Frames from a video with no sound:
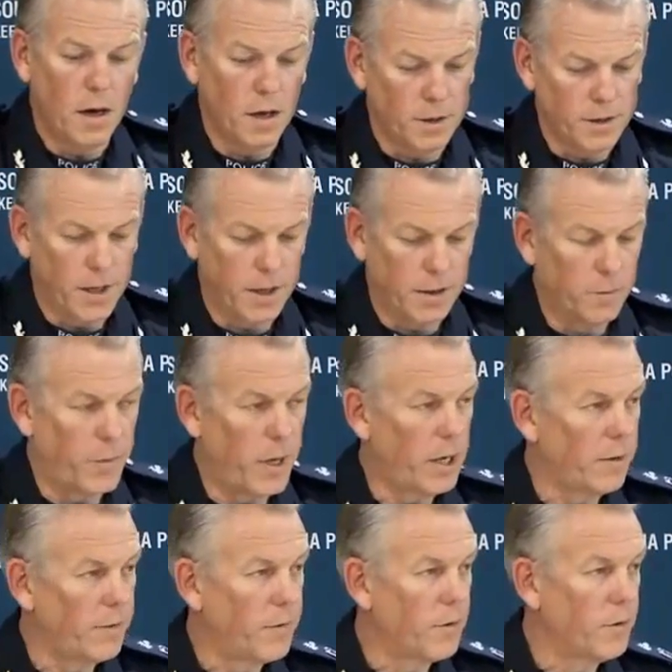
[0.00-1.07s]
I'd say it's a
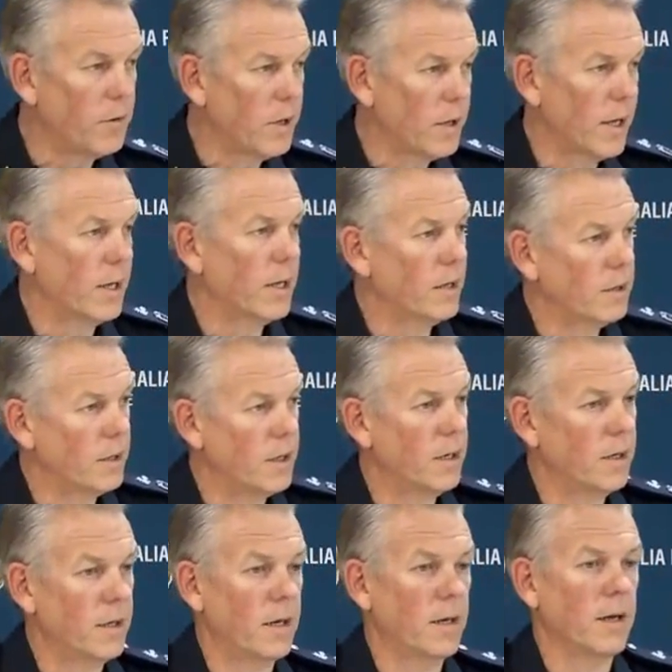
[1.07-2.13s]
petty feud that they need to
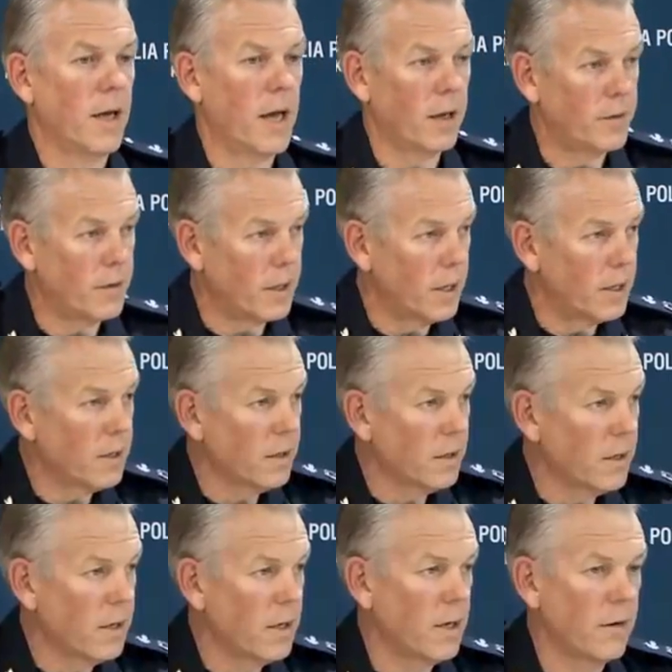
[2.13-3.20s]
get their act together.
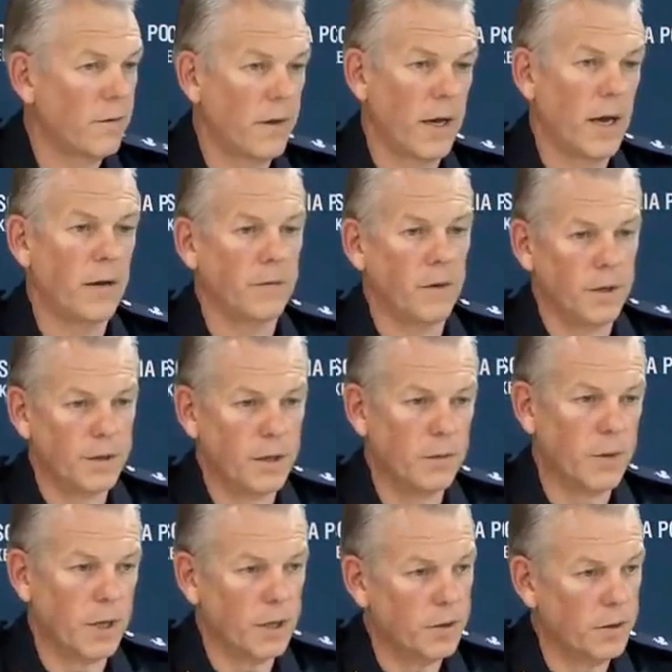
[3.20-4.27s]
If they have
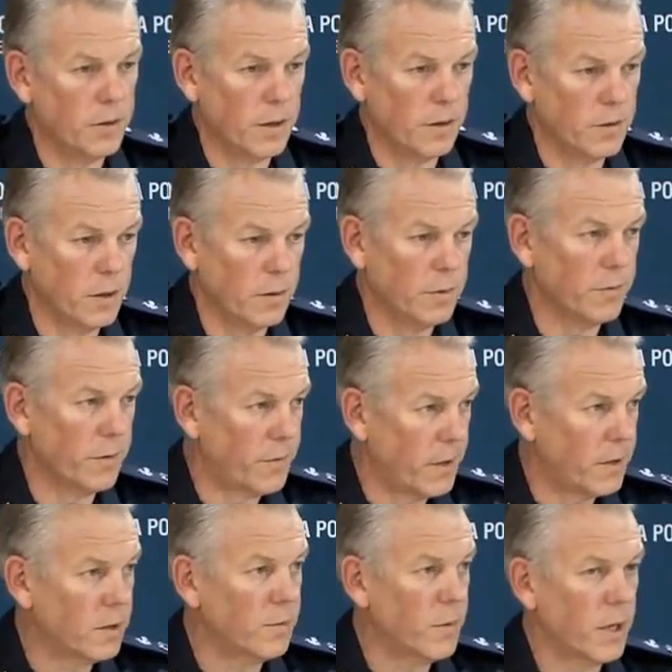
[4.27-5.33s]
legitimate issues in terms of
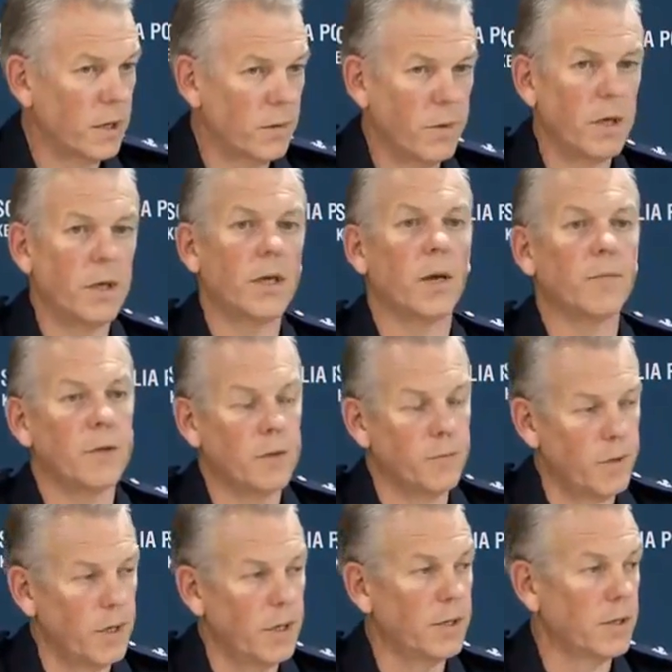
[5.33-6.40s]
offences being committed, come to the
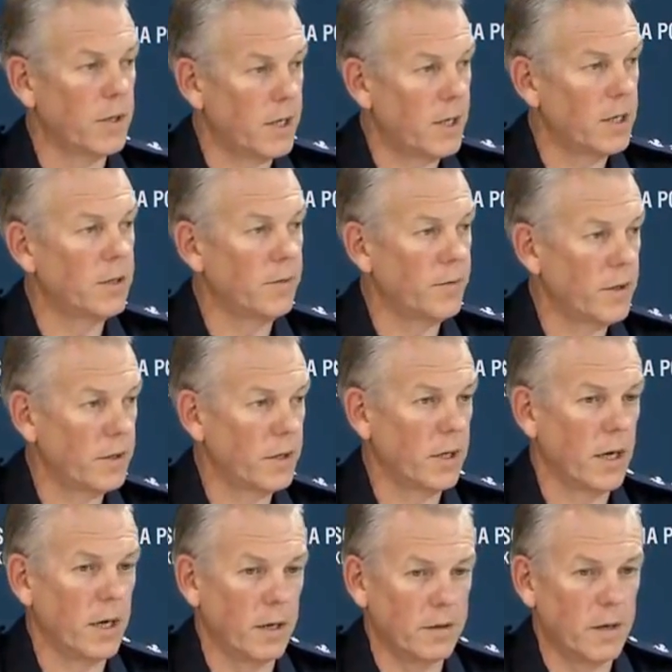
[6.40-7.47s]
police, let us
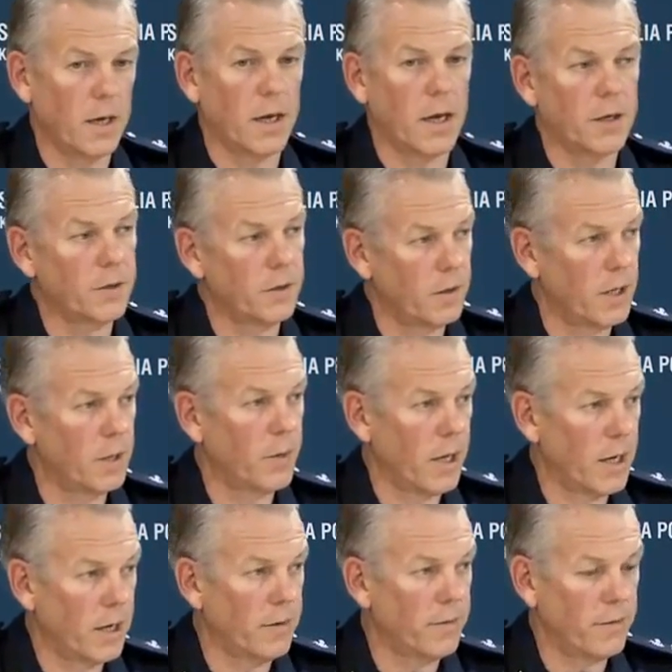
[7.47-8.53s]
investigate and take action on their
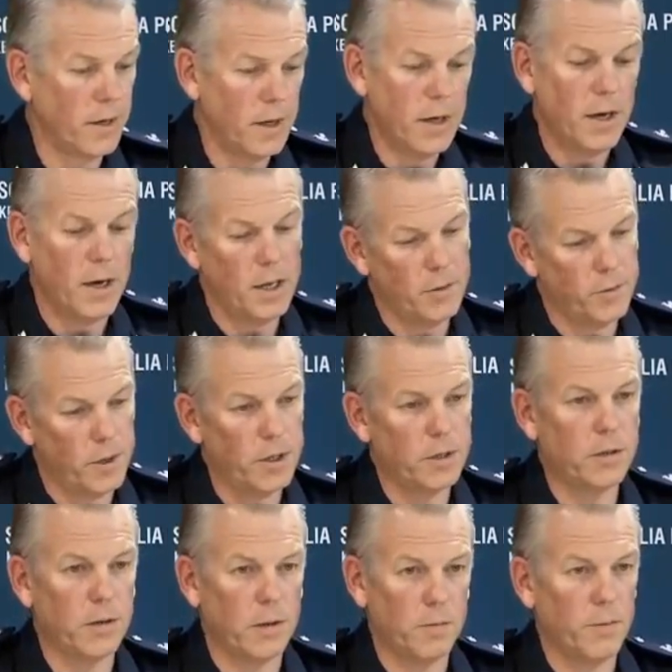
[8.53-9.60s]
behalf.
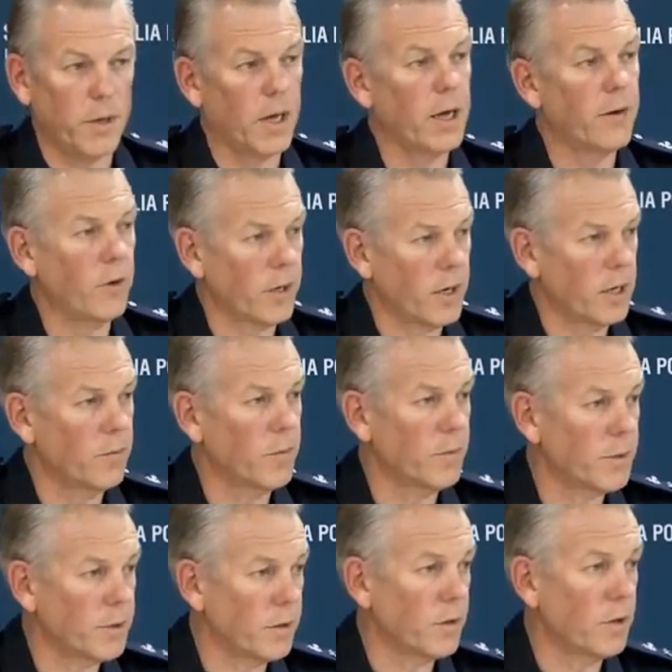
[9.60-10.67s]
Otherwise, behave like other
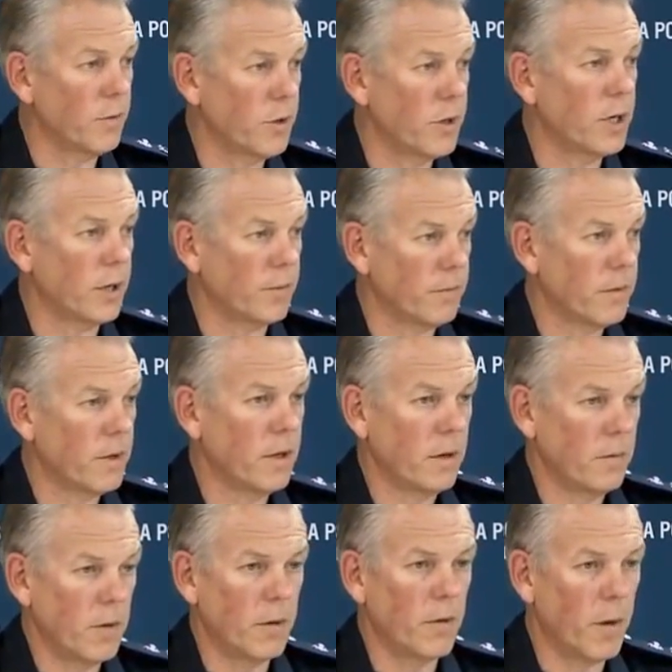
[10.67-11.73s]
members of the community
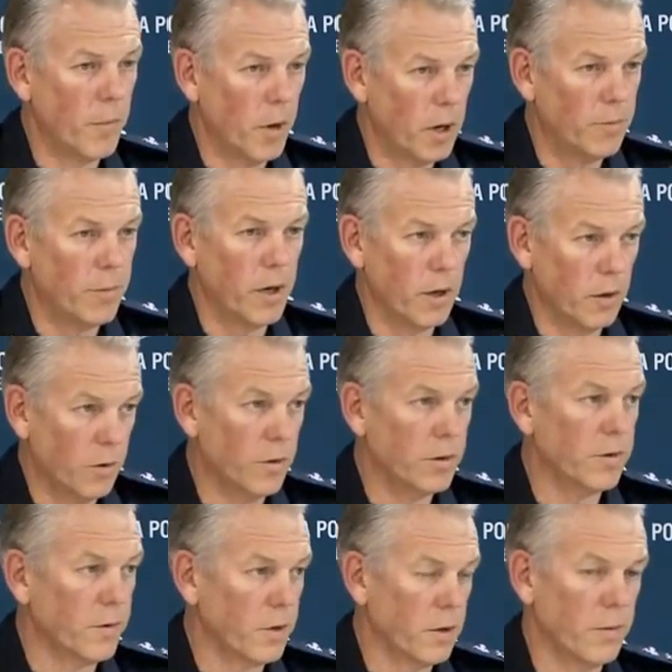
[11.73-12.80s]
abide by the
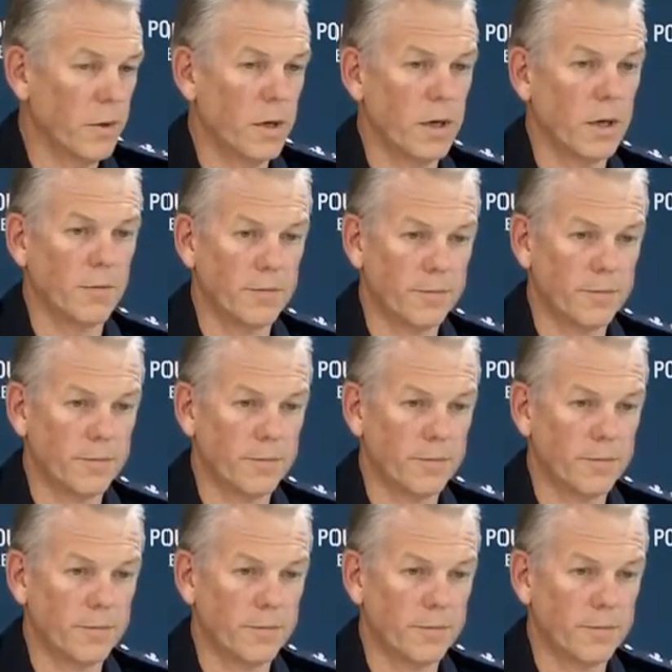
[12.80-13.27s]
laws of the community.